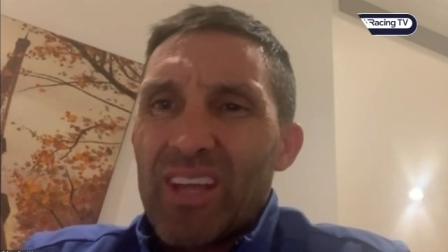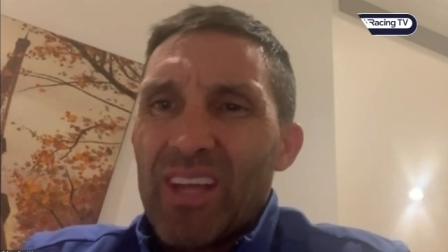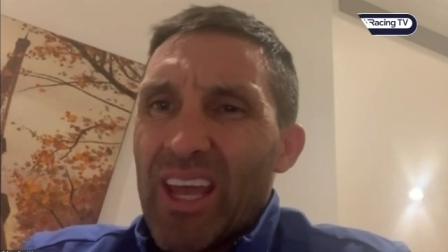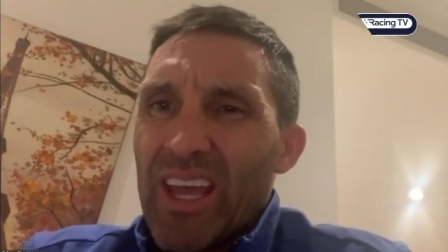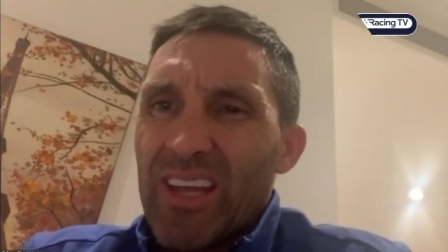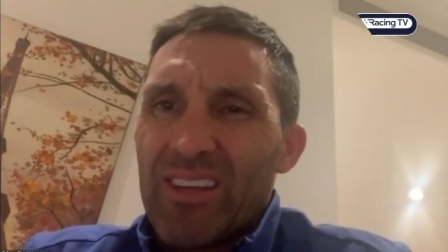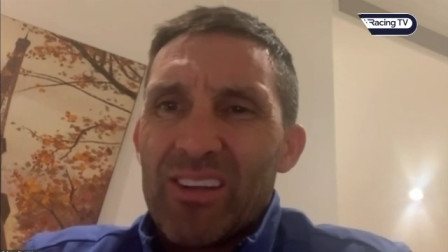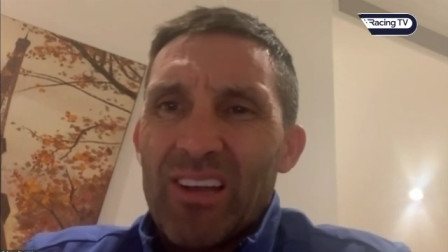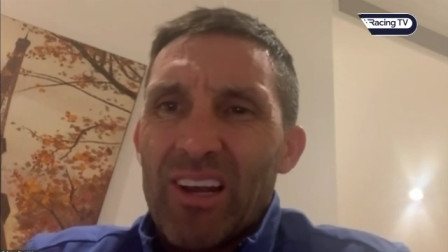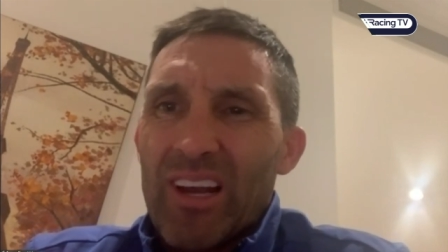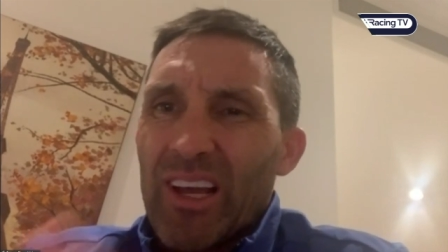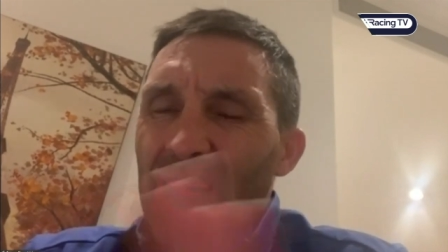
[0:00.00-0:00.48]

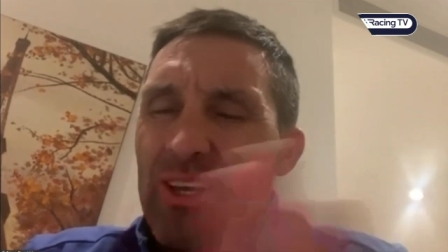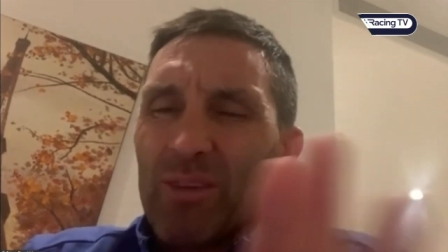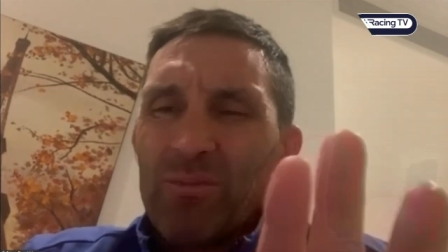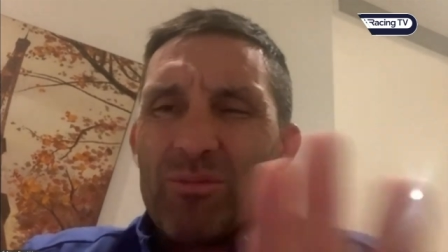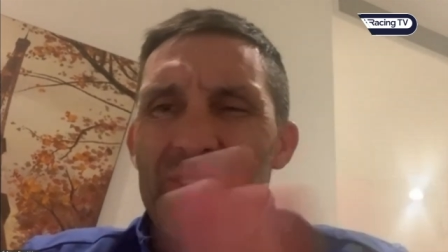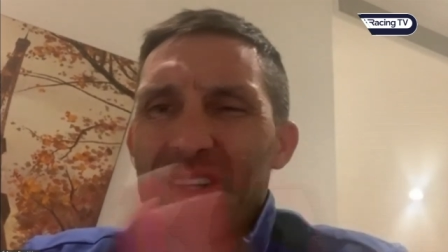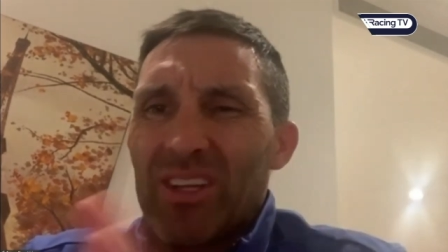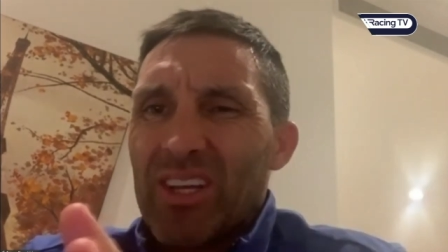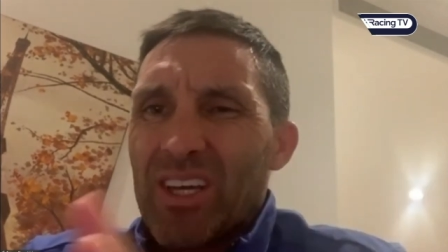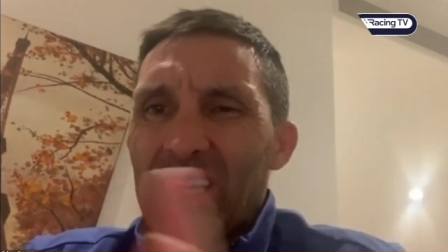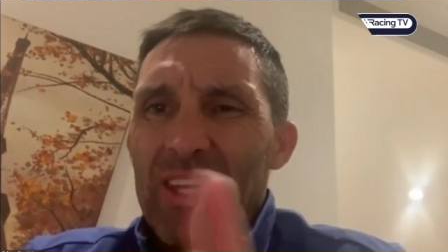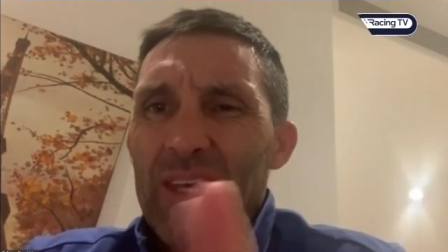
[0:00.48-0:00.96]
data, like
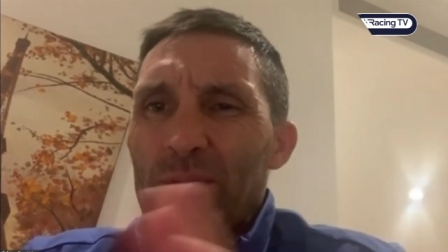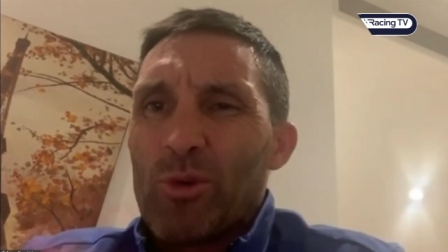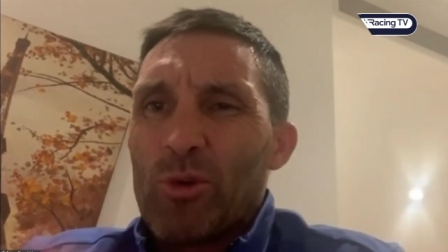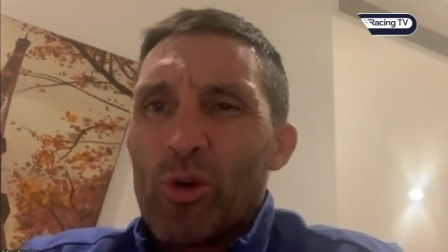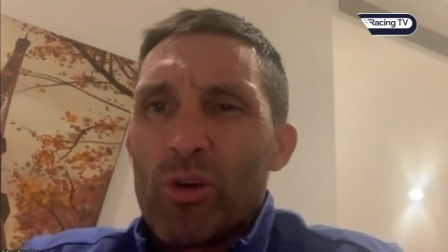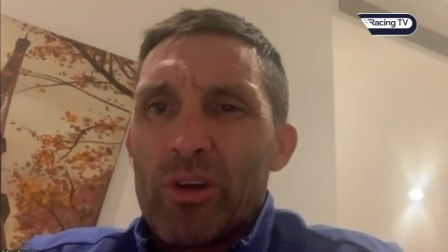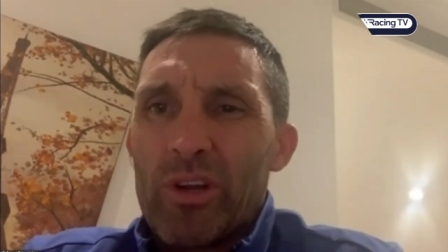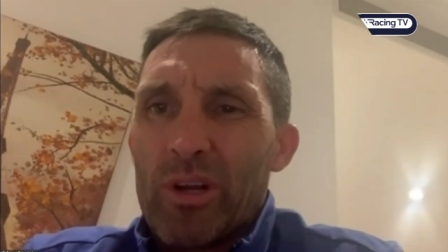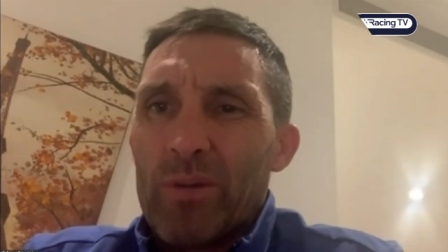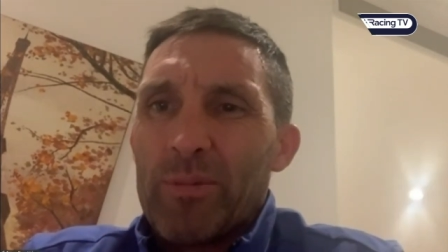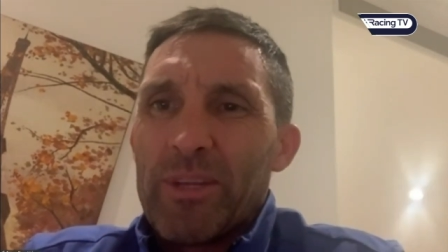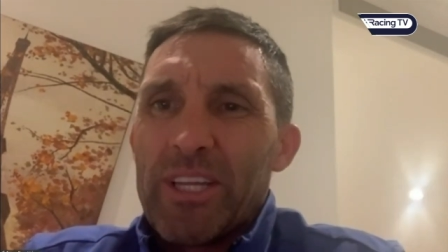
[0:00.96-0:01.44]
they keep
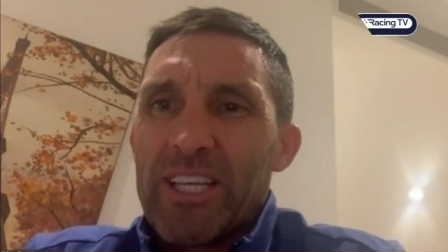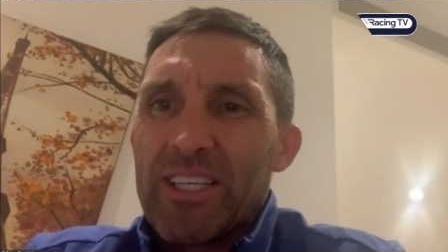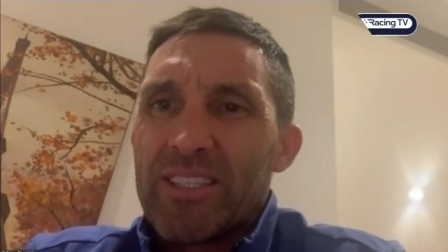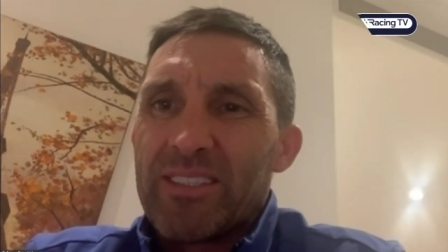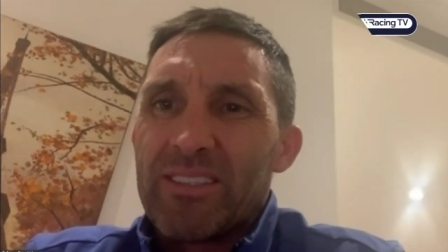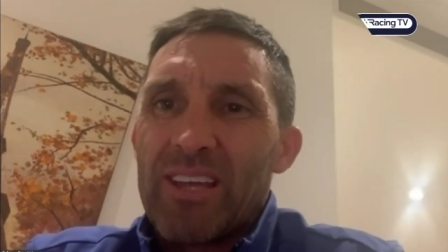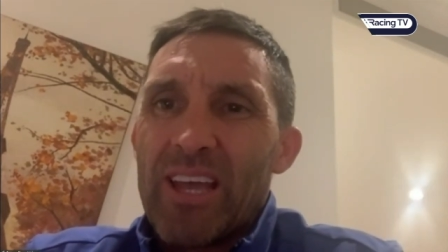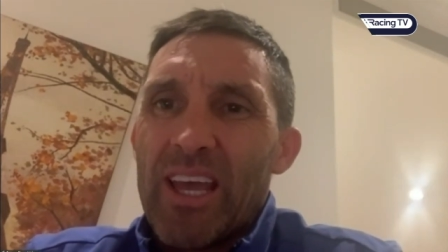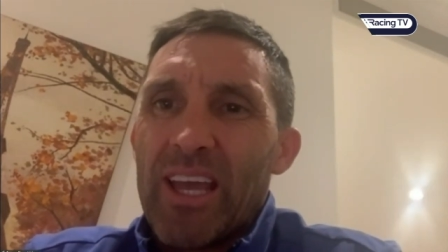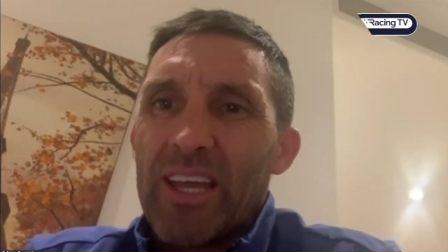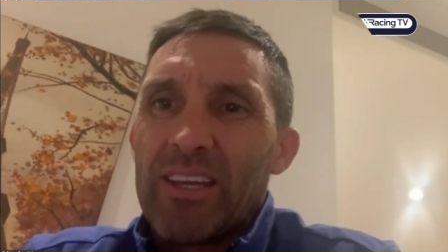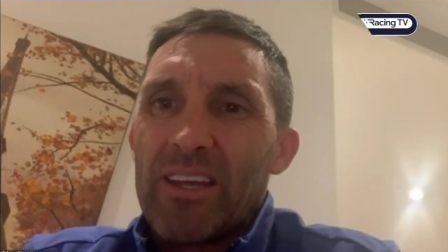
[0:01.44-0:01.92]
going on about this
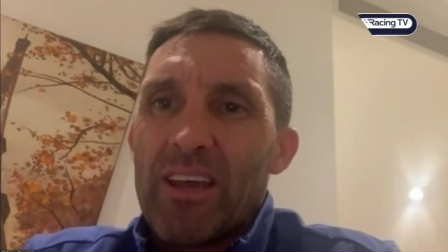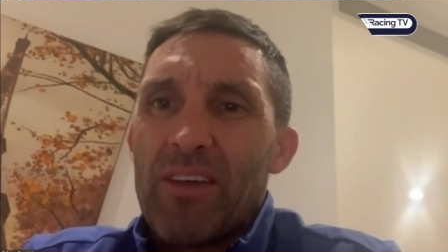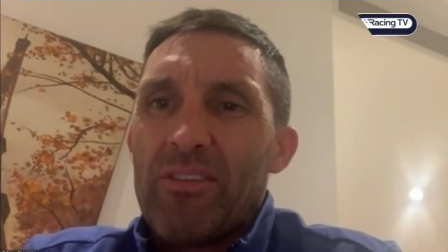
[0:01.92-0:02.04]
data.